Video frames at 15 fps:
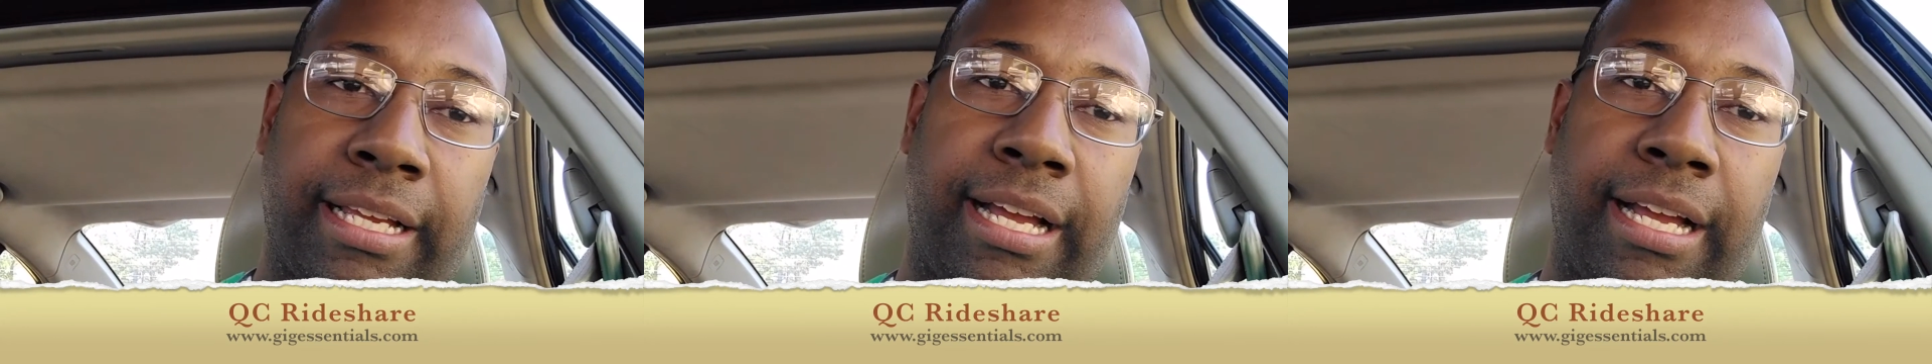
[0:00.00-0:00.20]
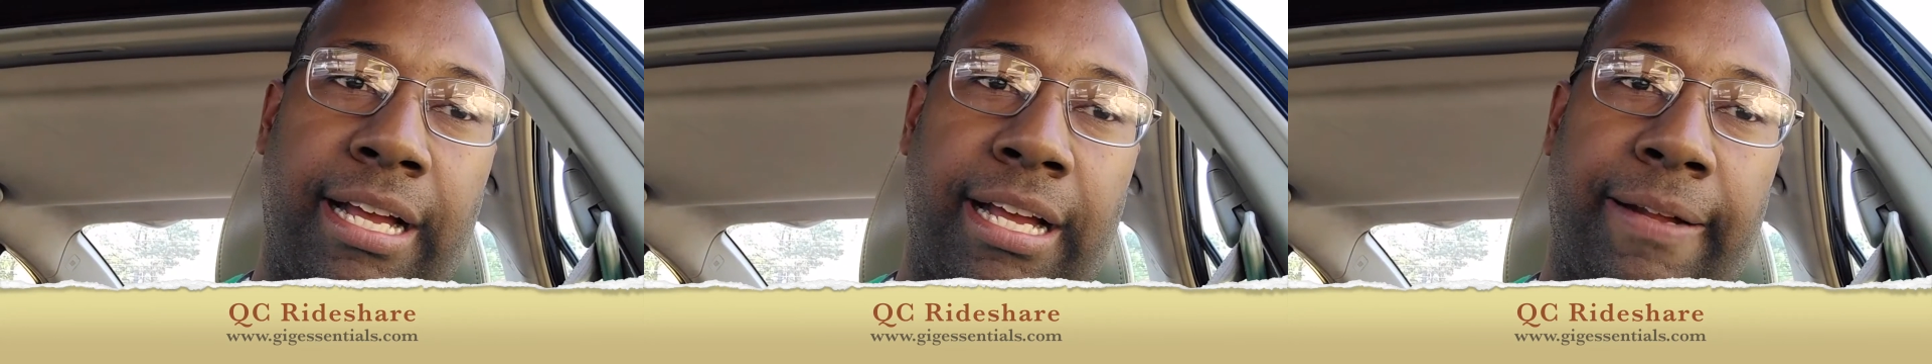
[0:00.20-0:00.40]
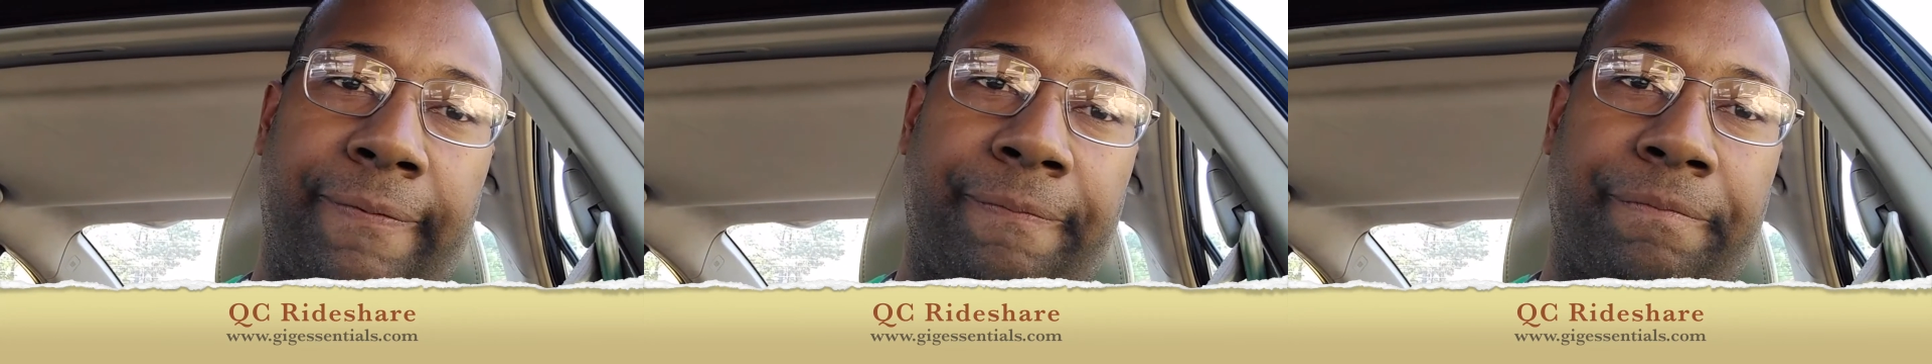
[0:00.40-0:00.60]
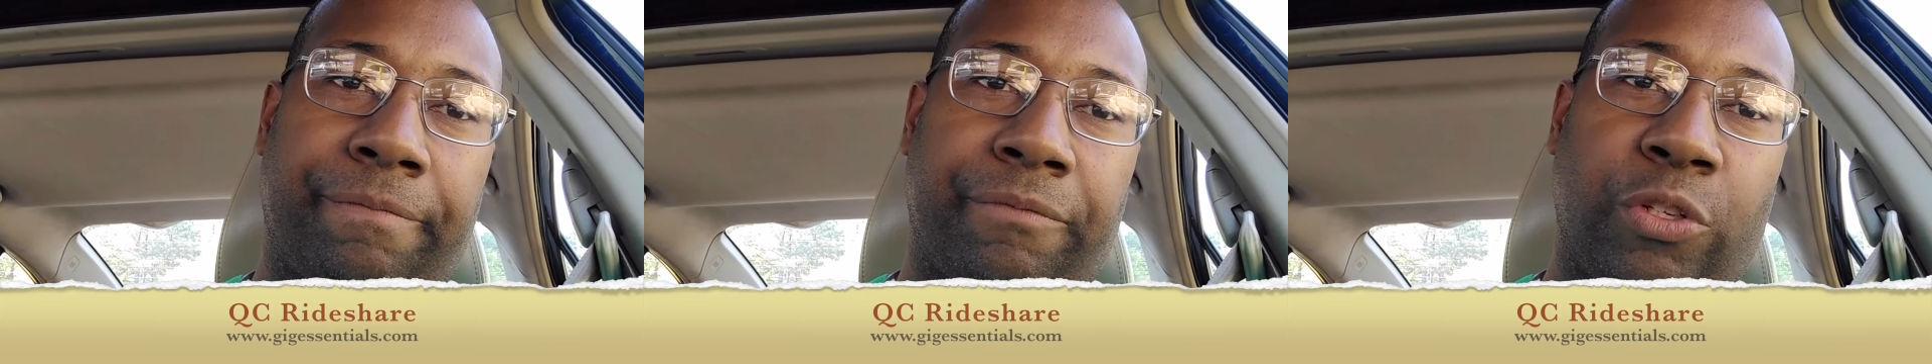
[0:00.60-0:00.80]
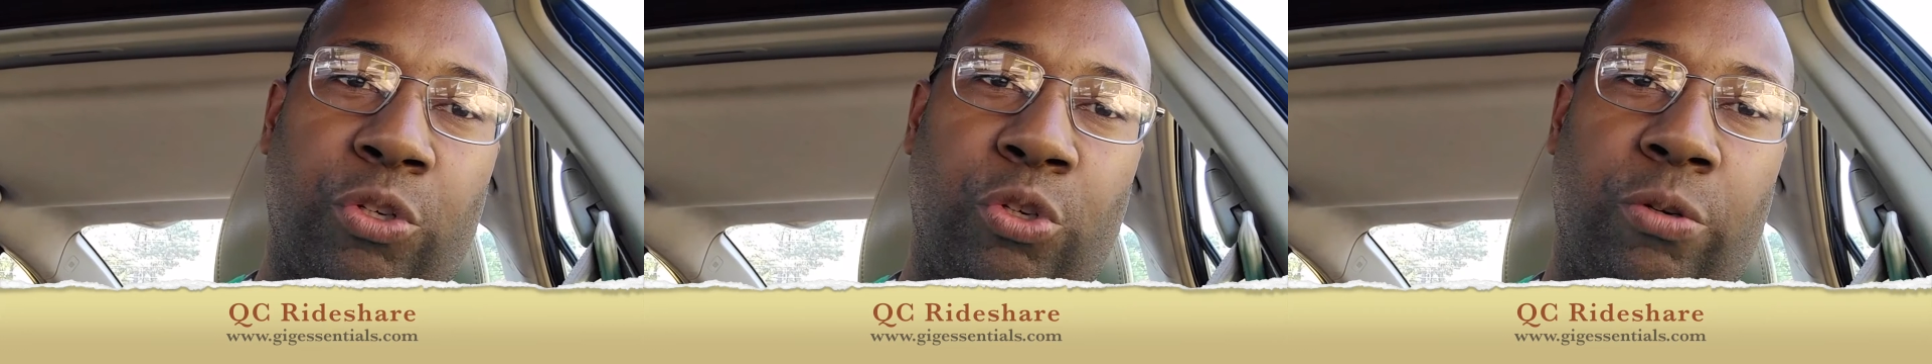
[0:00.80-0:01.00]

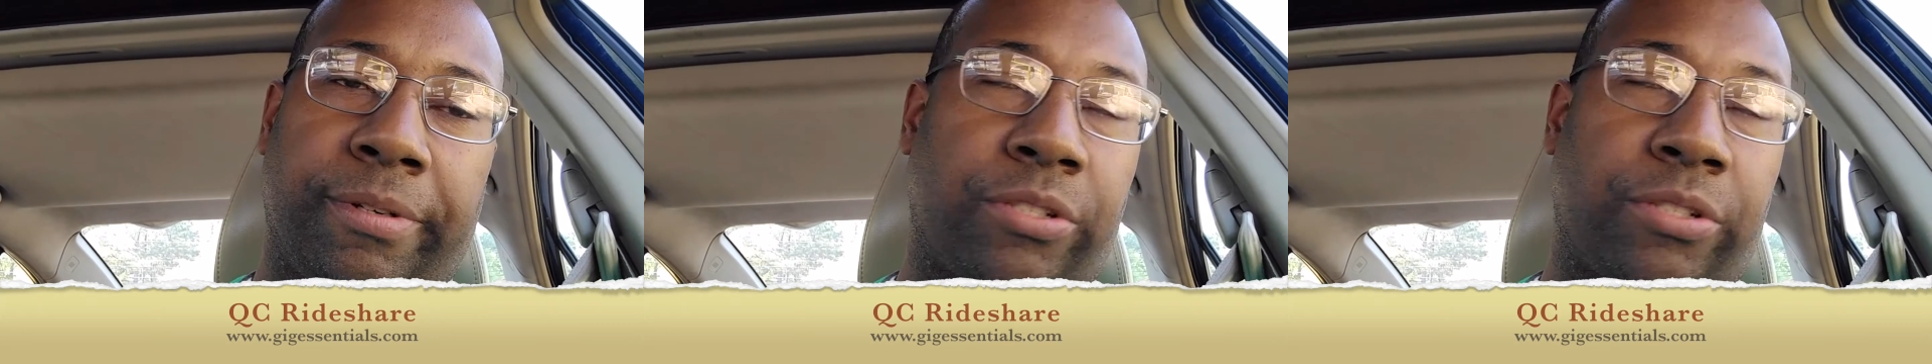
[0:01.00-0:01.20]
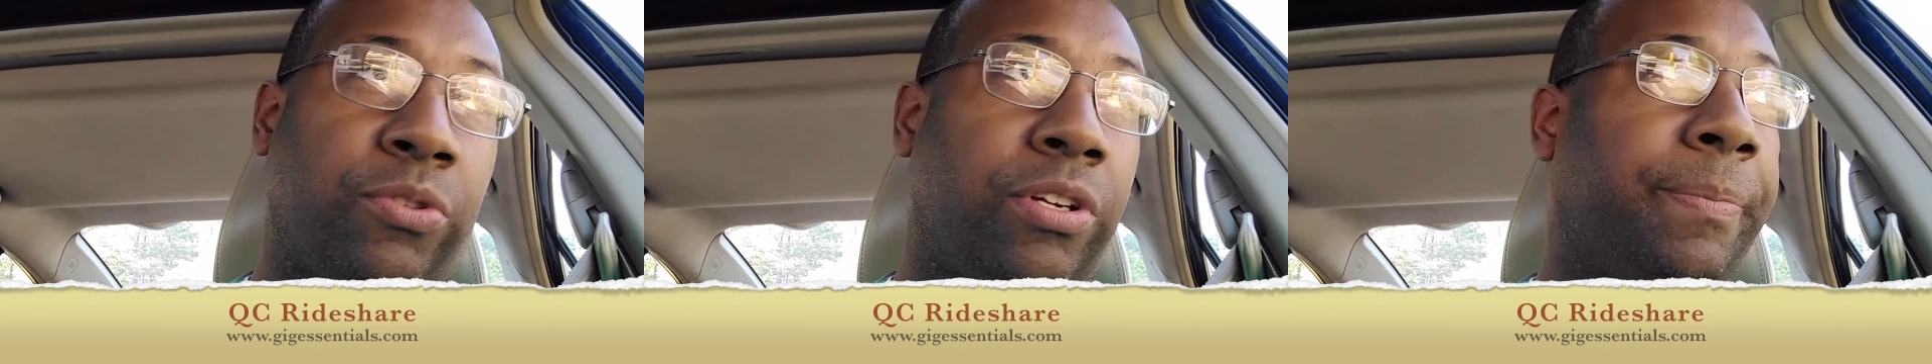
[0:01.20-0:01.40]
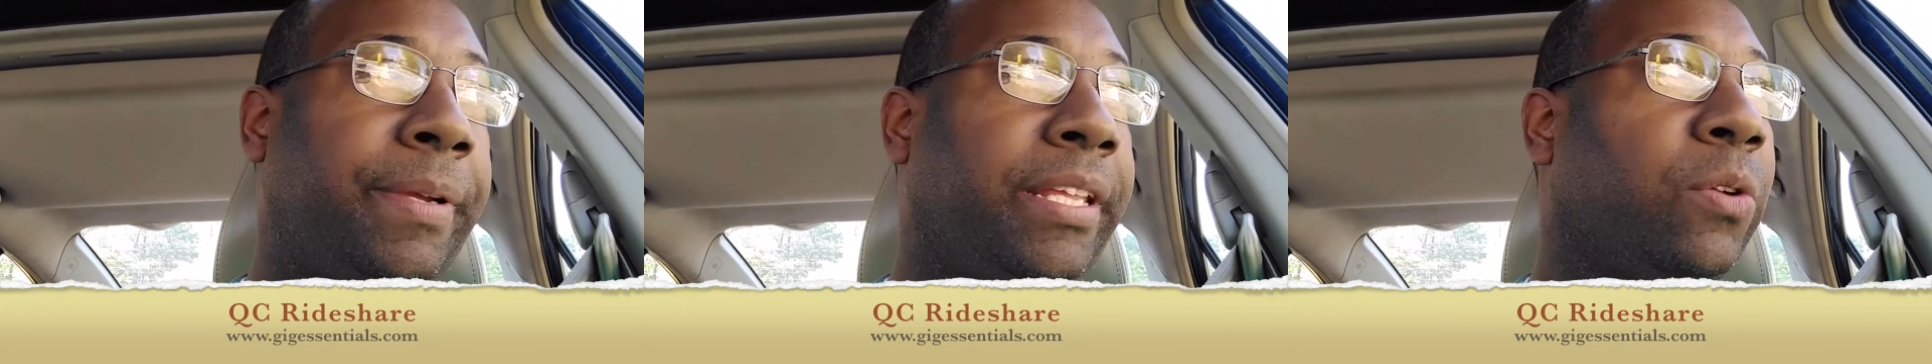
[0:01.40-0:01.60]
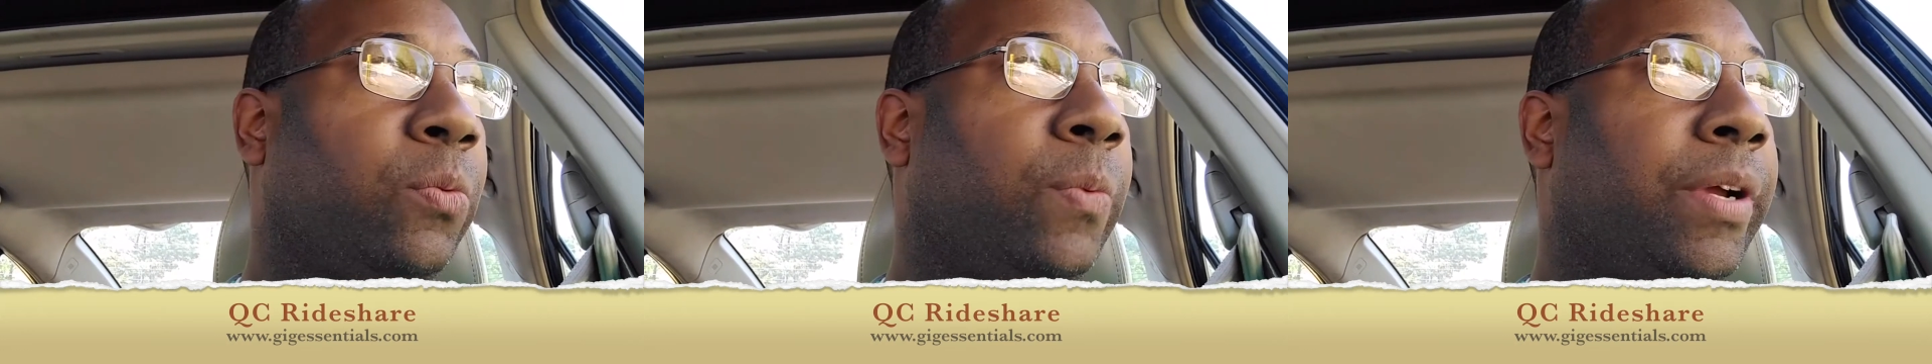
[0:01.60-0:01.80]
Uber is going to be the